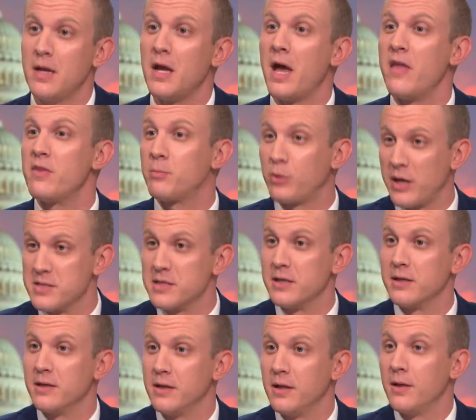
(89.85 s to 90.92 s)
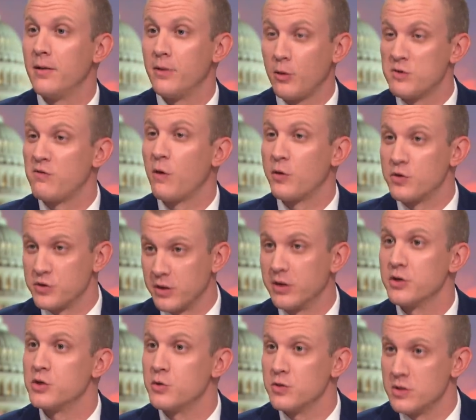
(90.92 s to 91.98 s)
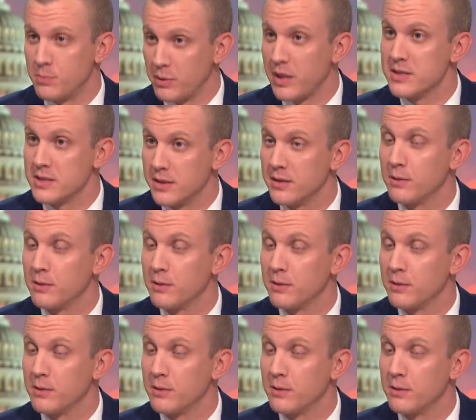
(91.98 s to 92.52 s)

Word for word: and the president, those voters are going to choose the president.